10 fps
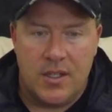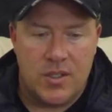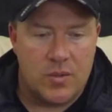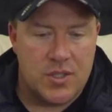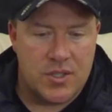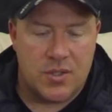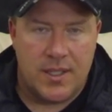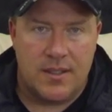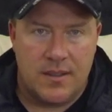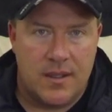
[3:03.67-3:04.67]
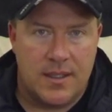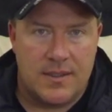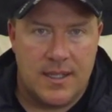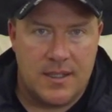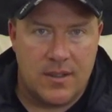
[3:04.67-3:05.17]
Don't just train the dog and
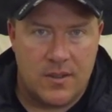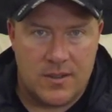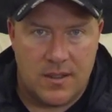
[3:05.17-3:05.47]
take collars